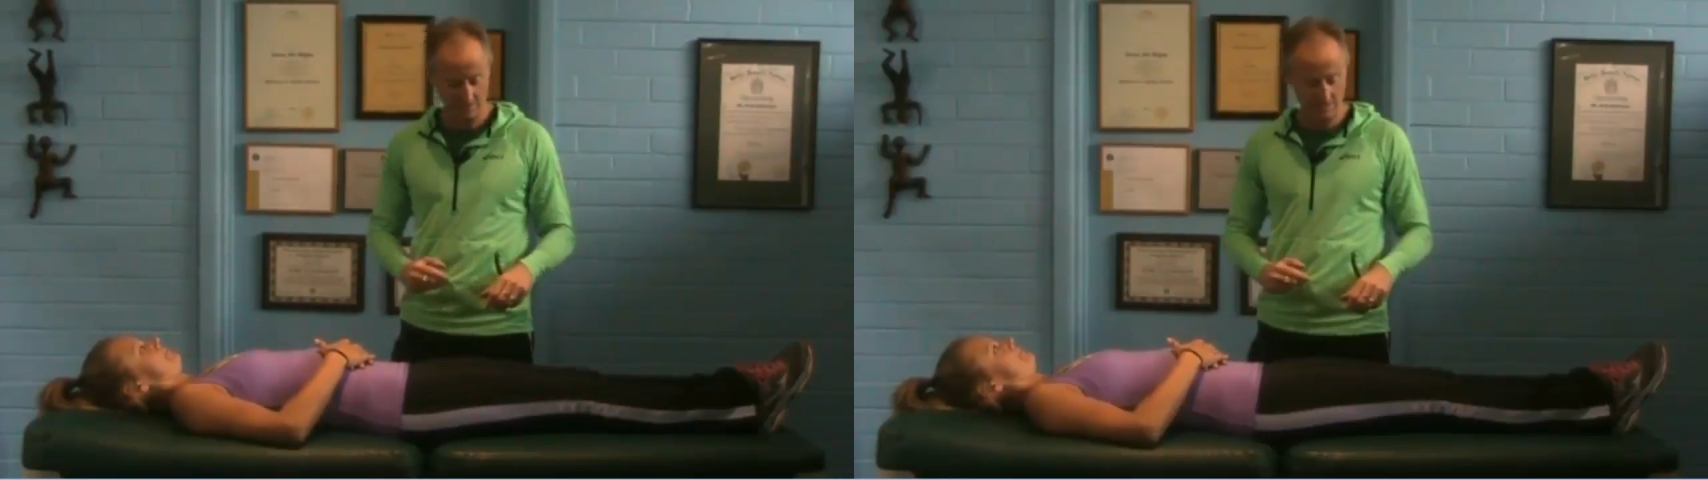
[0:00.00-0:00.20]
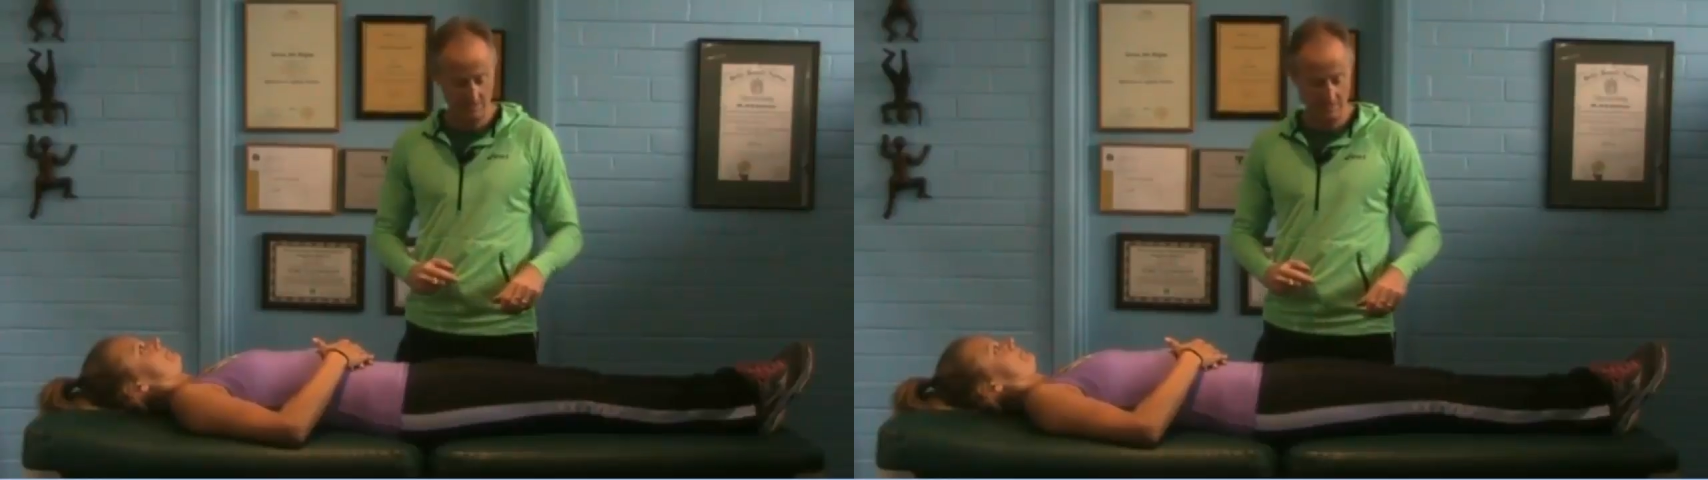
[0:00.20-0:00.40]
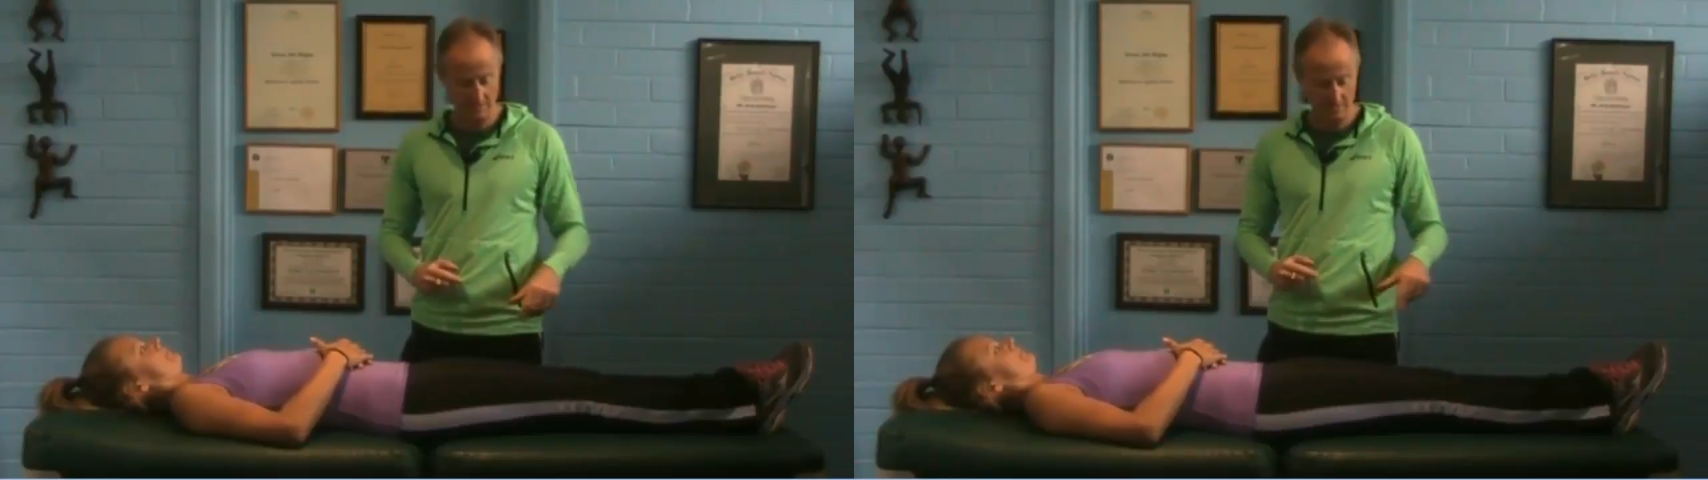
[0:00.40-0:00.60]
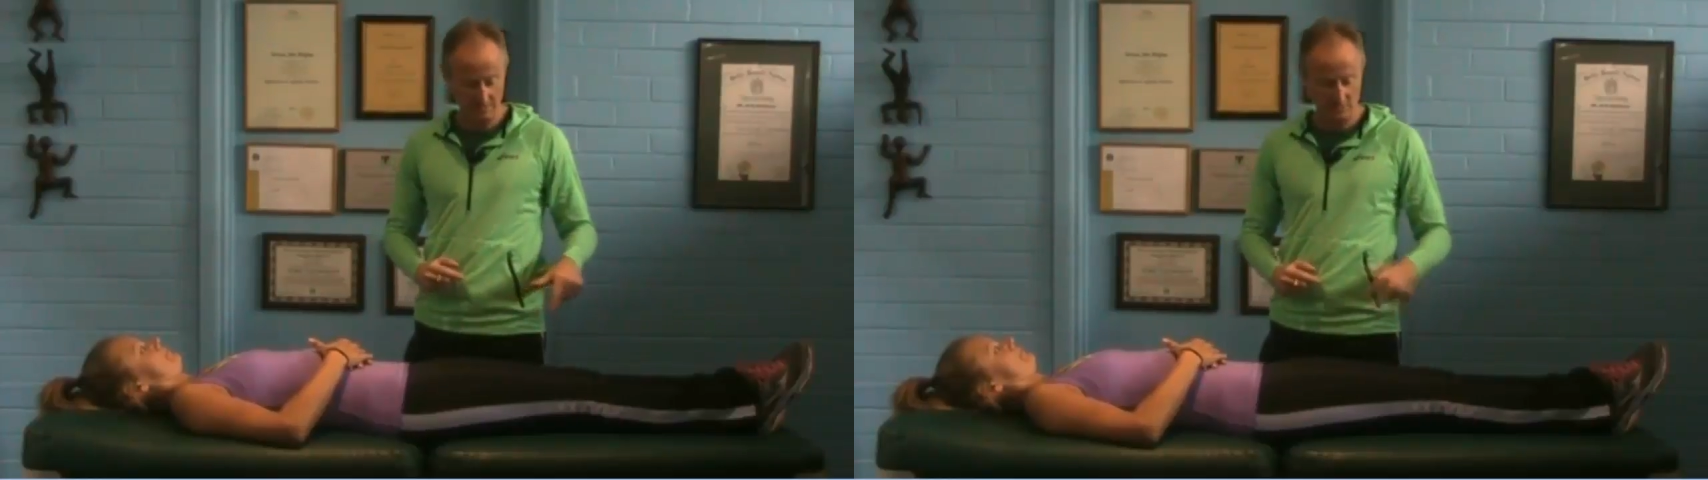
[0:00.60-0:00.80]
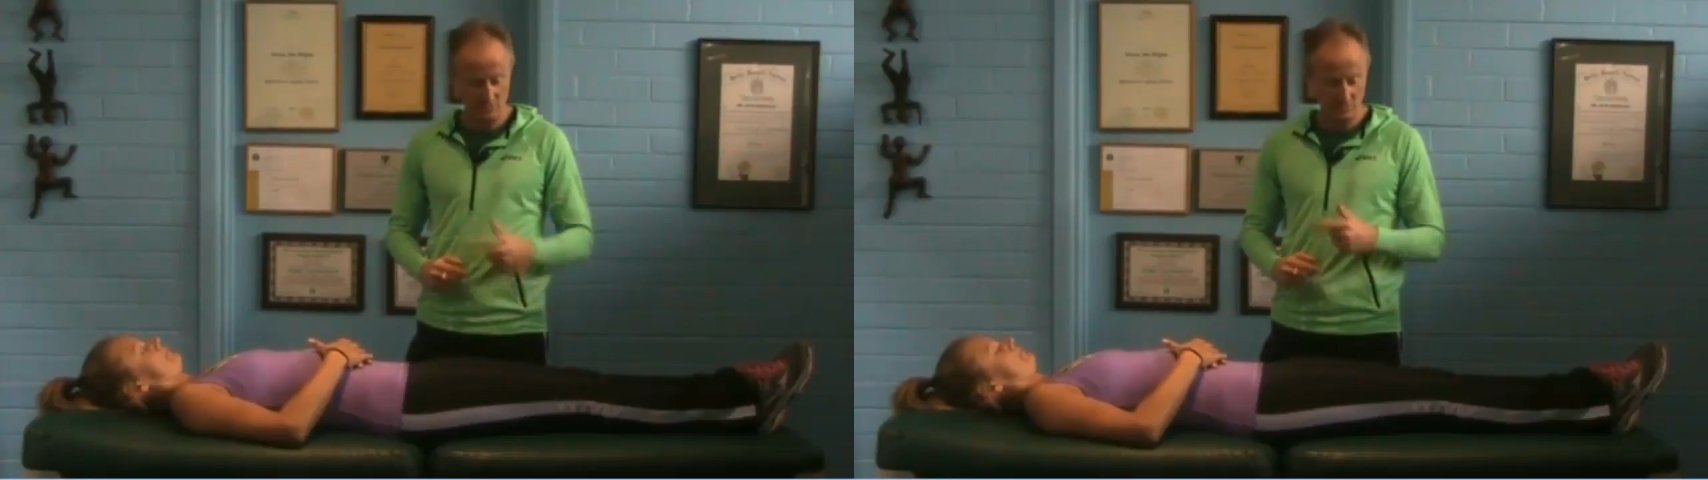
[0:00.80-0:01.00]
and to
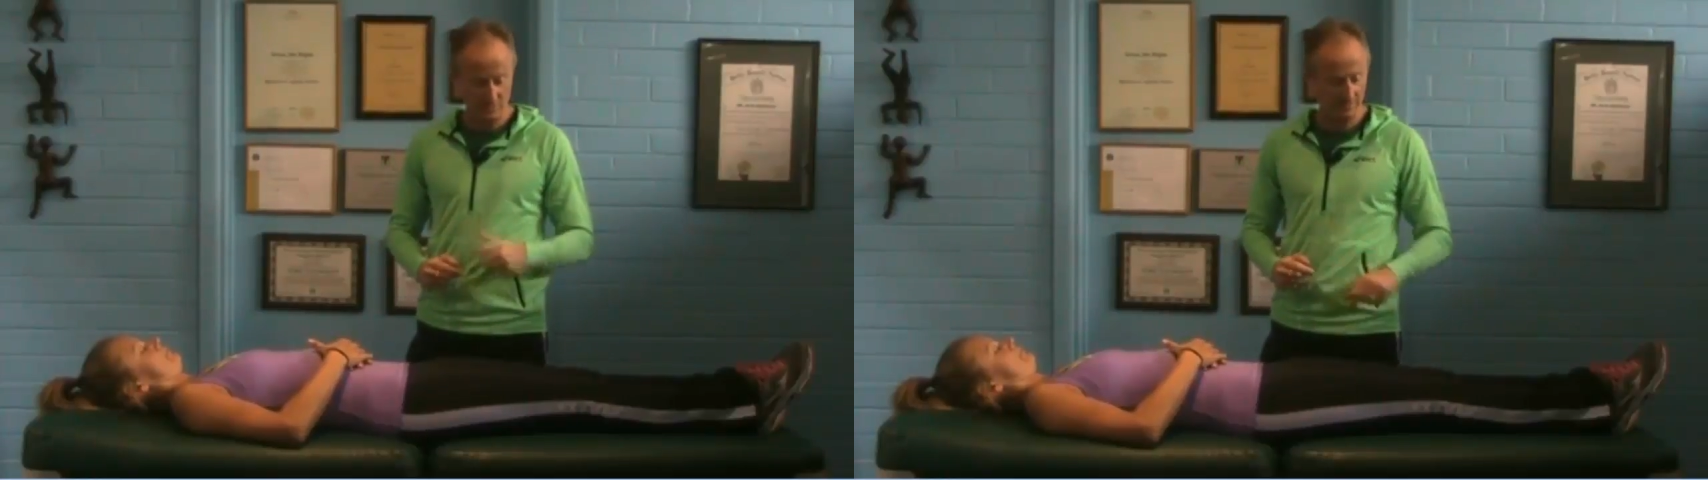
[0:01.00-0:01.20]
tune